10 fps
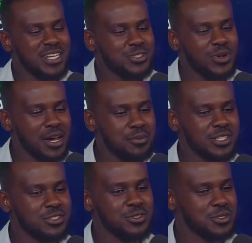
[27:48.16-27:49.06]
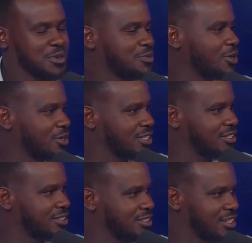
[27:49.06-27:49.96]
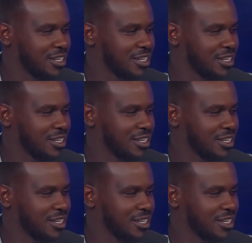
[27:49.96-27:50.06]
but it's not happening to those people only.